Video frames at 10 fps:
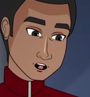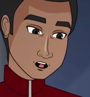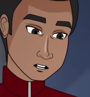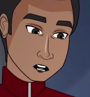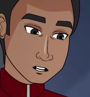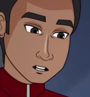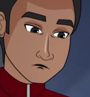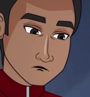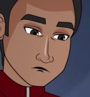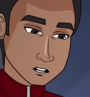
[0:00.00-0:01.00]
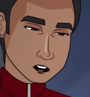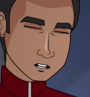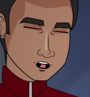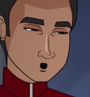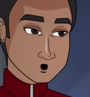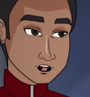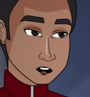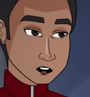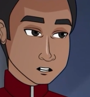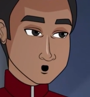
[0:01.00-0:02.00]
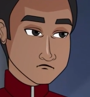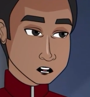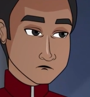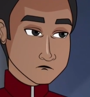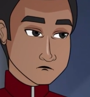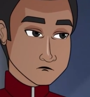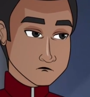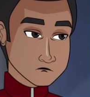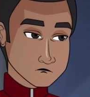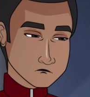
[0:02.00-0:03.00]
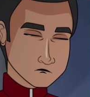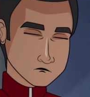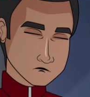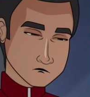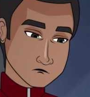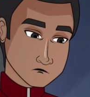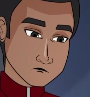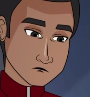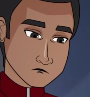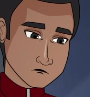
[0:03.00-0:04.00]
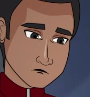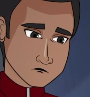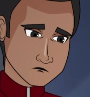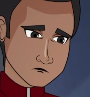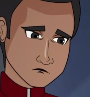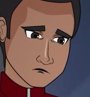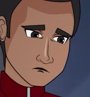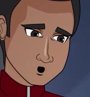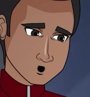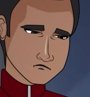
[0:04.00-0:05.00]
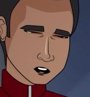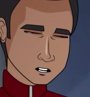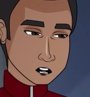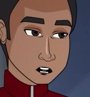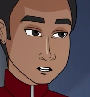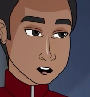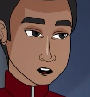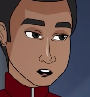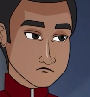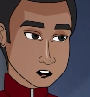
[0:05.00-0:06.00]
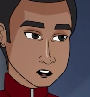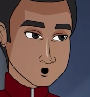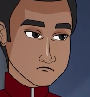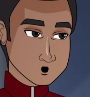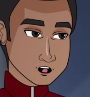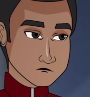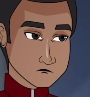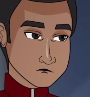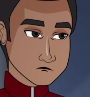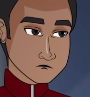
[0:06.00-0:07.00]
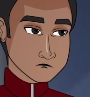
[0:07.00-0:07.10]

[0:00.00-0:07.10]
Holy shit, that's like 4 blocks from here, Angelo says, looking at his phone. Too bad they didn't get a car make or model.